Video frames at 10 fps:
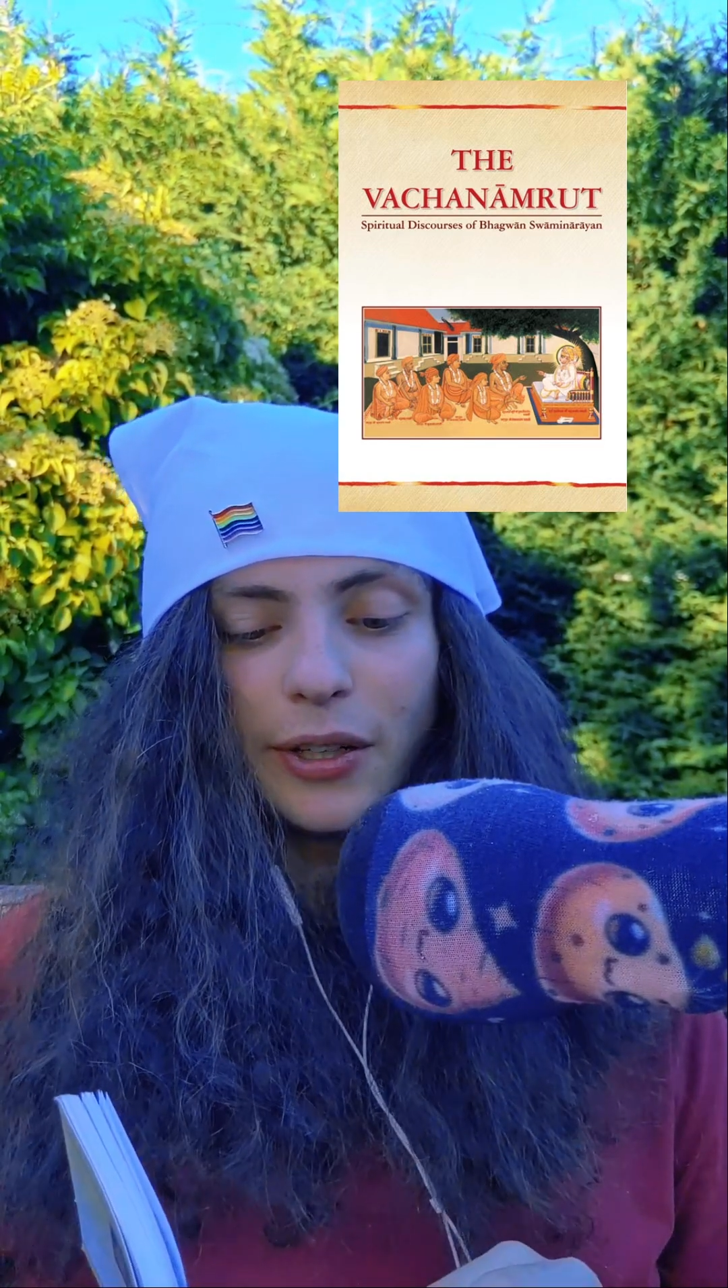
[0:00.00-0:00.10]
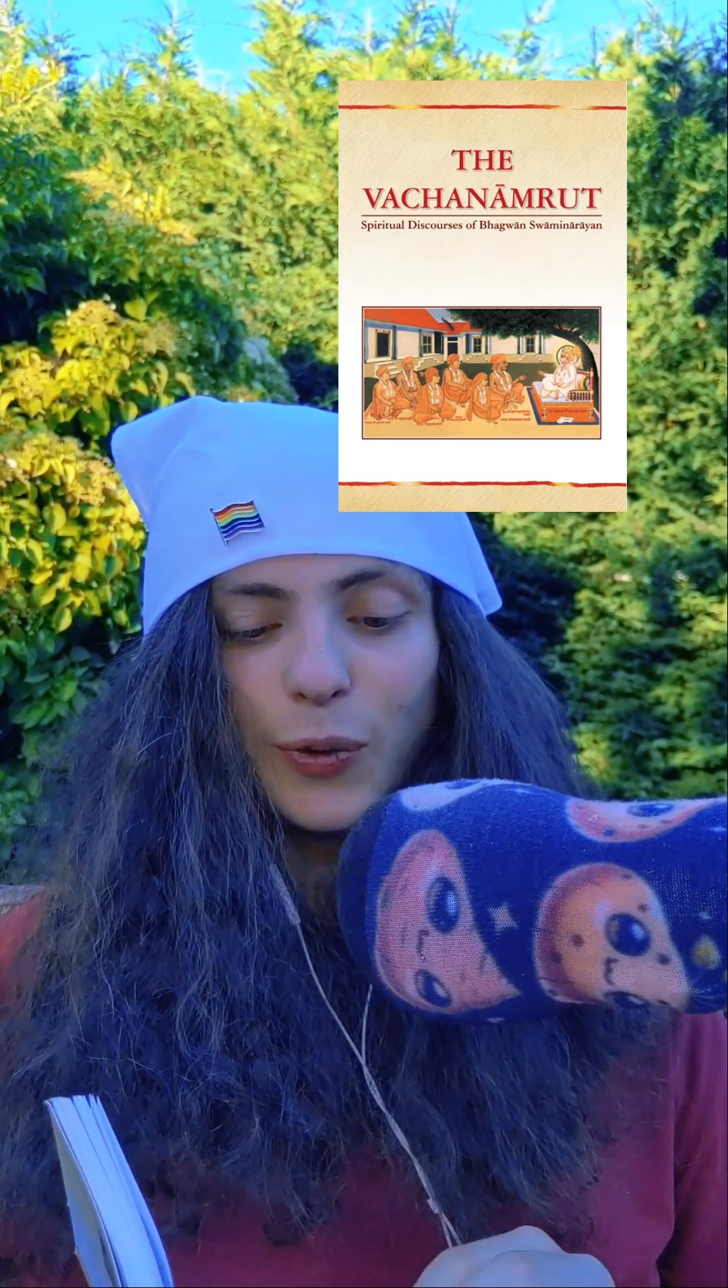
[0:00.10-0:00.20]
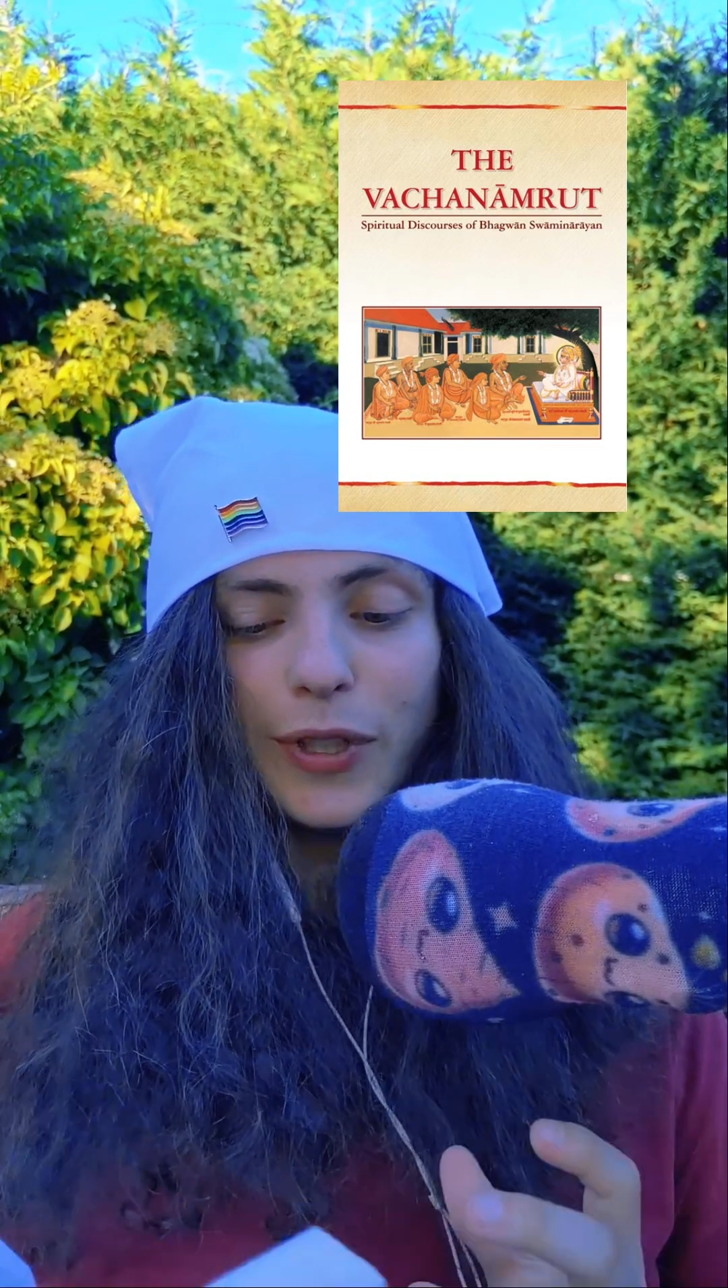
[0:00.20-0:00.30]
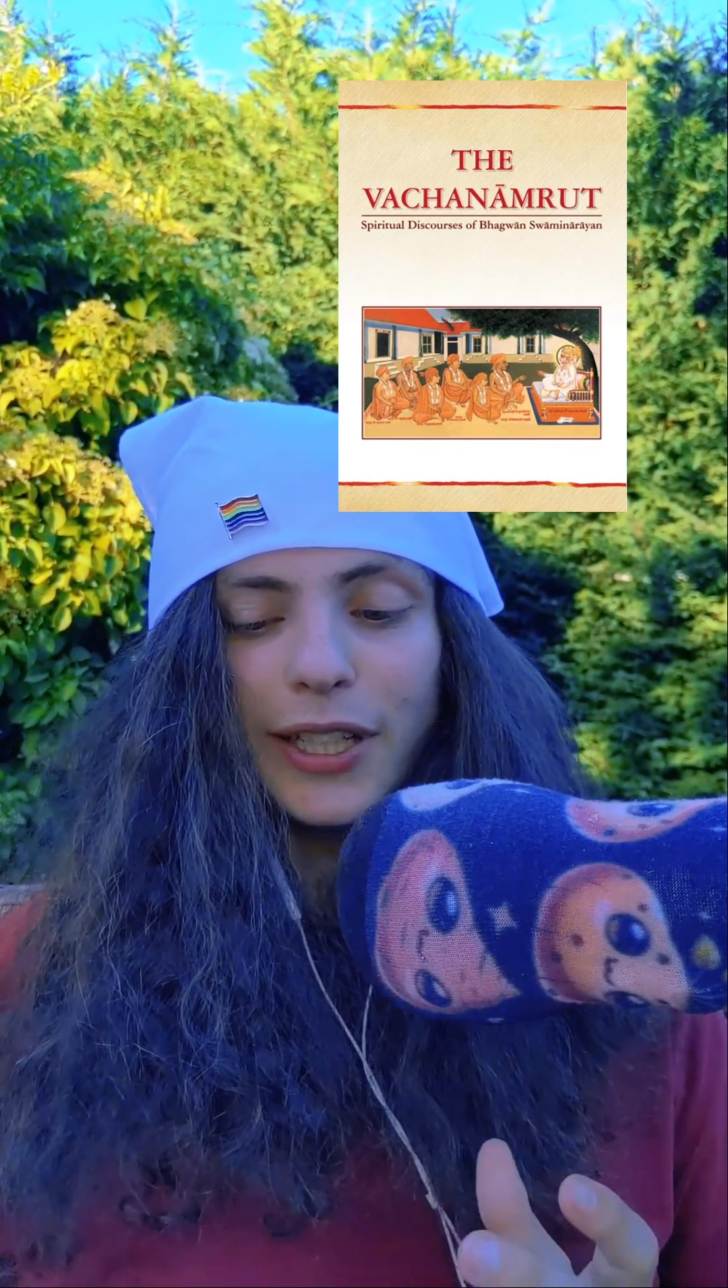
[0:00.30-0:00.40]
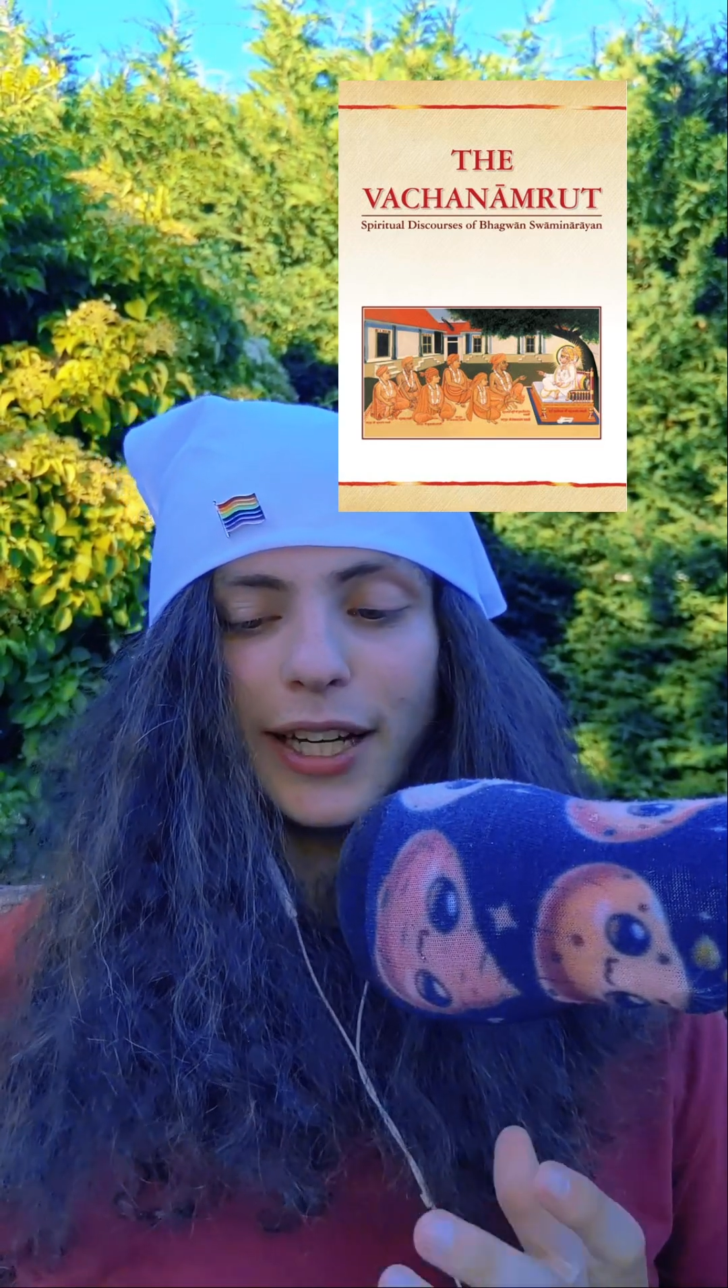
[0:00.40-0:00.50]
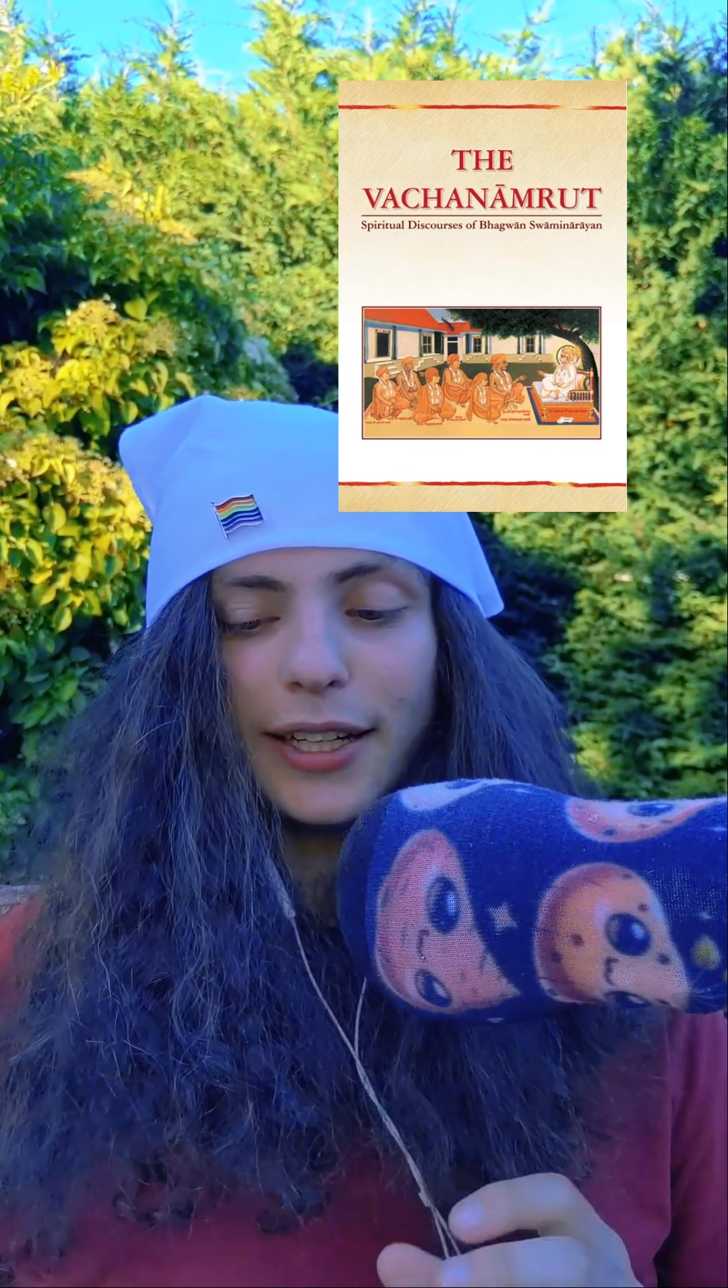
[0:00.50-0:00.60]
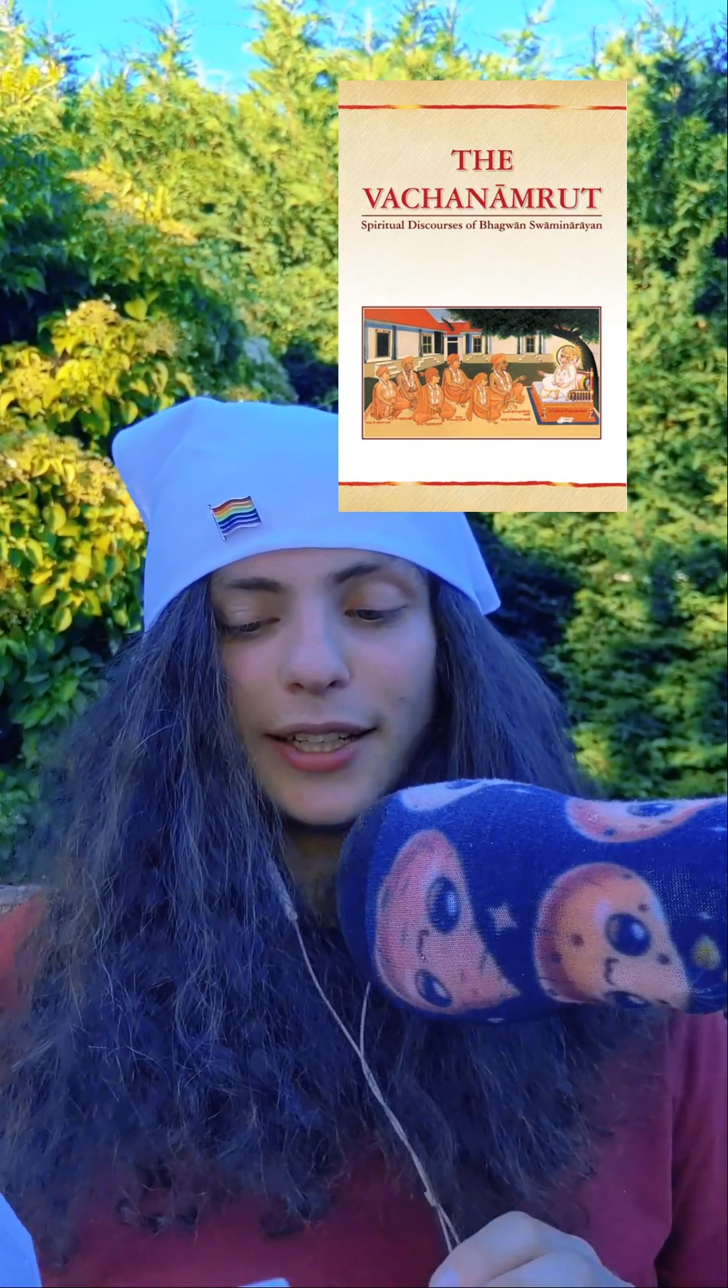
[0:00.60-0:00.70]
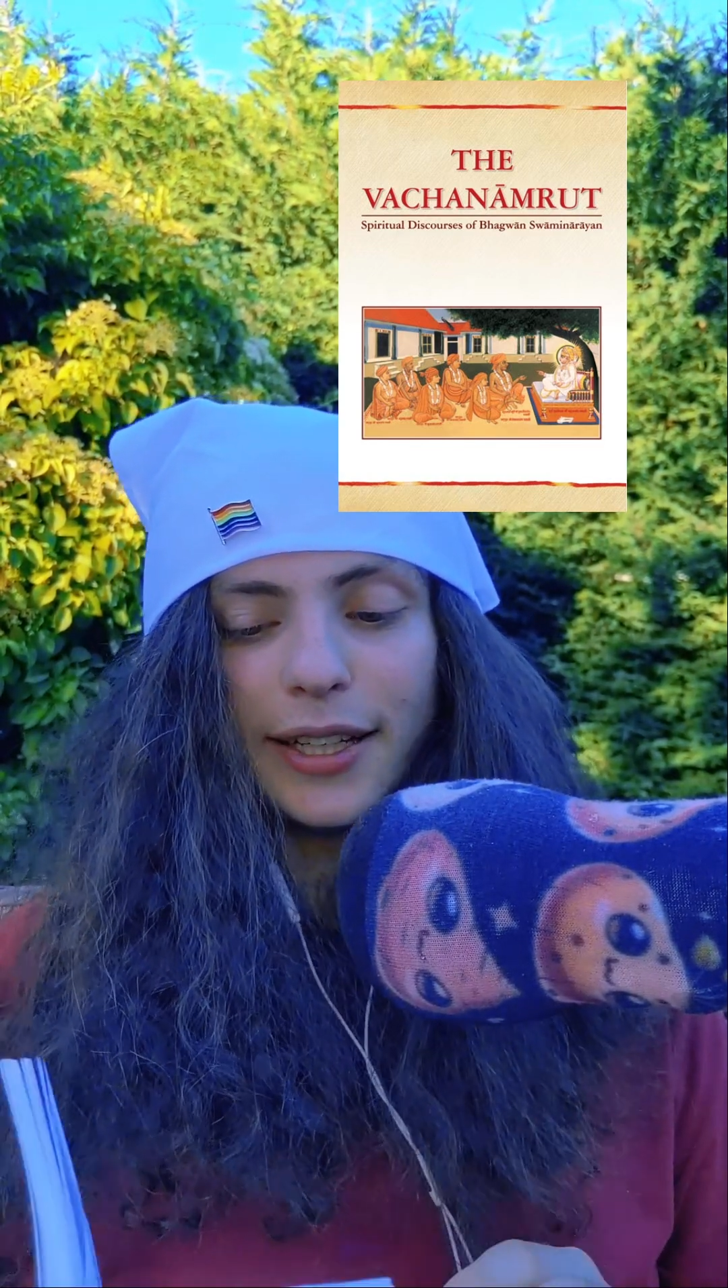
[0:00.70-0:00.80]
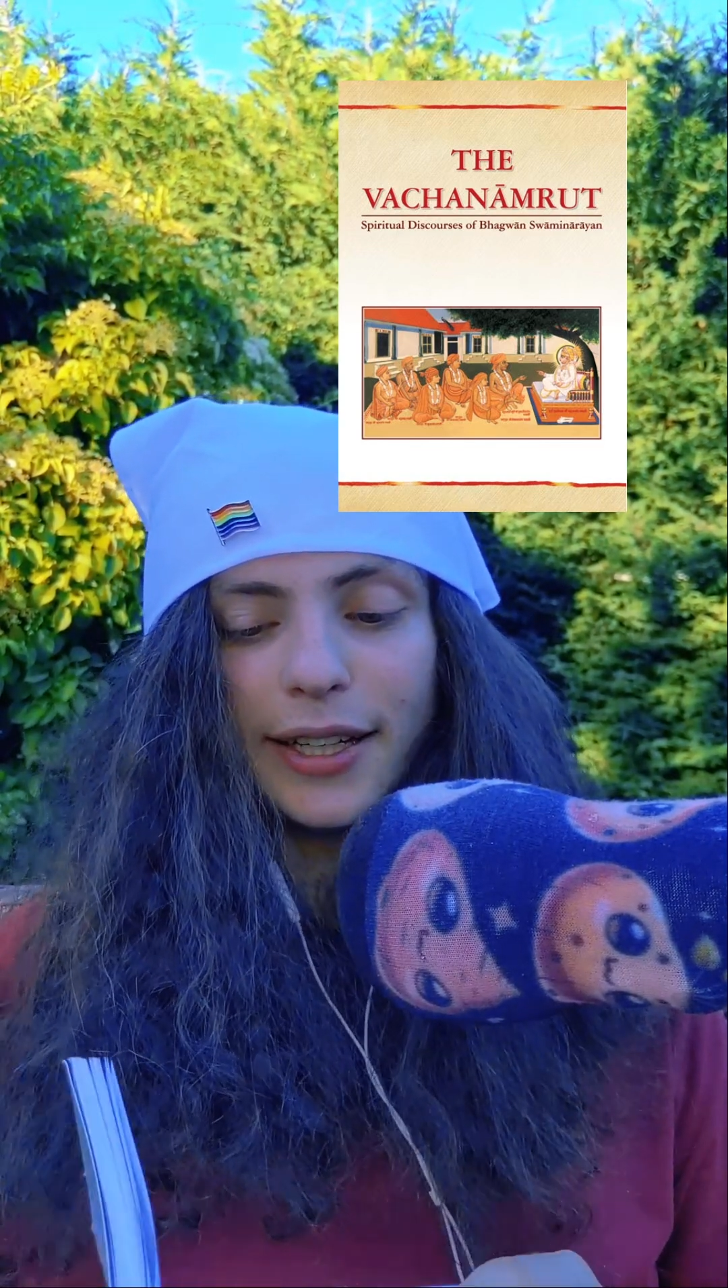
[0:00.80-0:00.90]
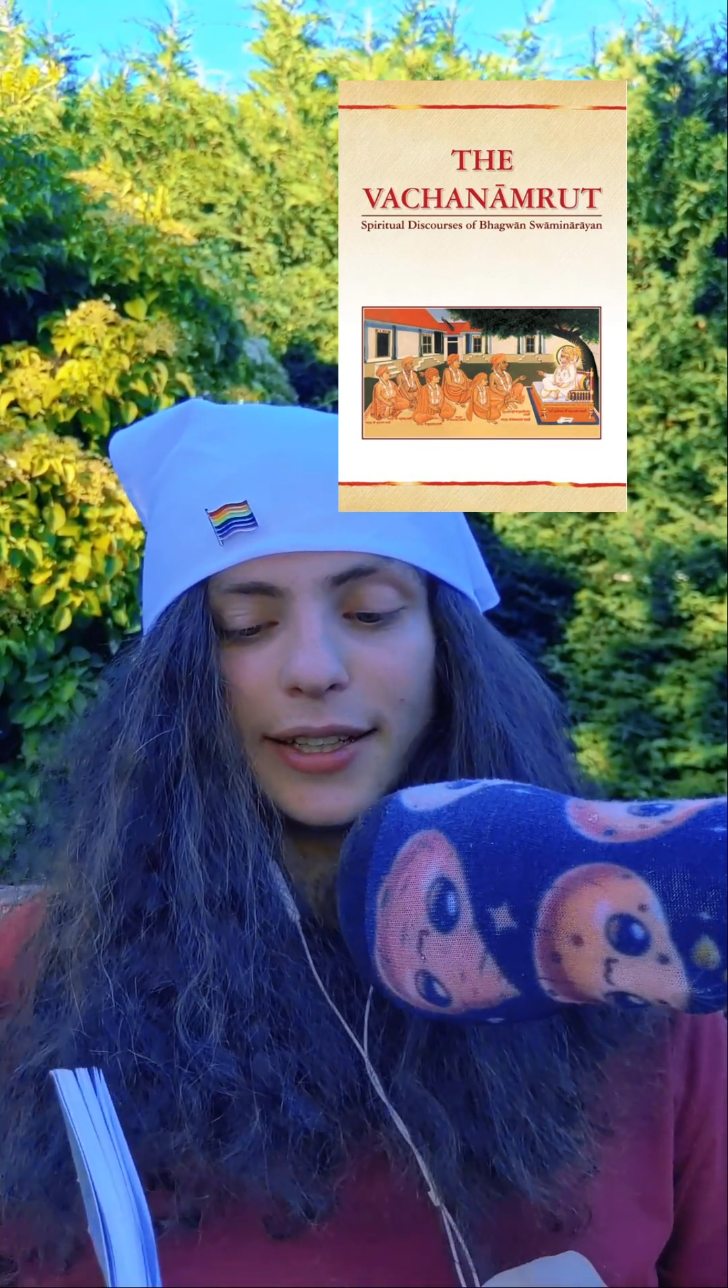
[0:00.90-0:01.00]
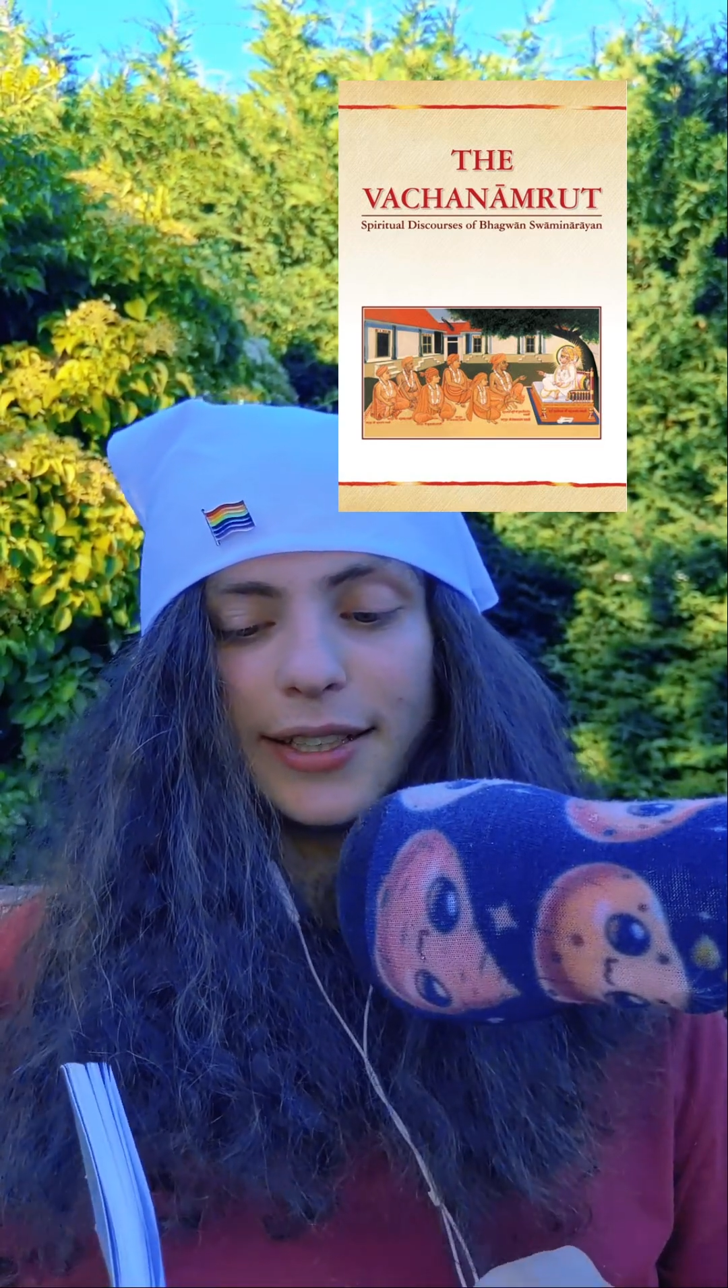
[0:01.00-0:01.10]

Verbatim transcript: retained the,